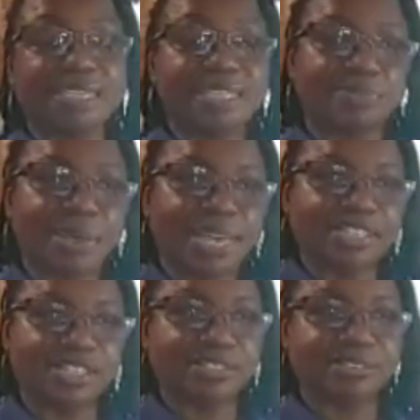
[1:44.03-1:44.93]

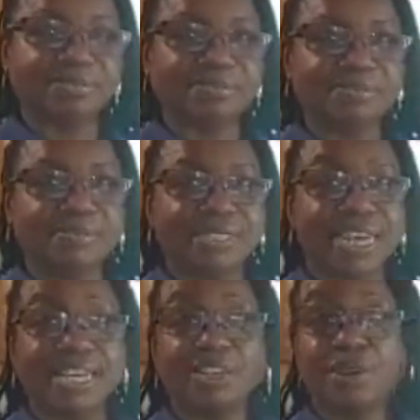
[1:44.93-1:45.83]
special.
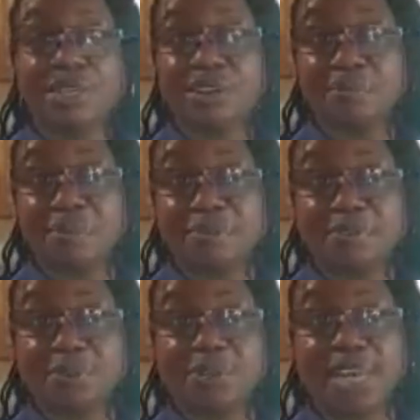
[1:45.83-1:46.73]
I know a number of
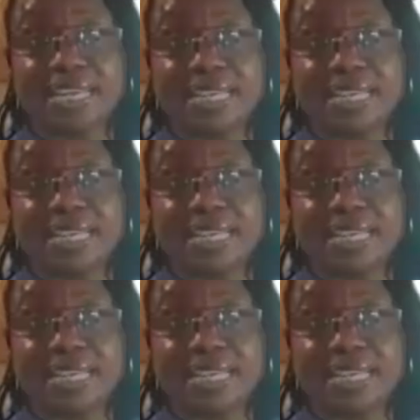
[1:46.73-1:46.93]
you like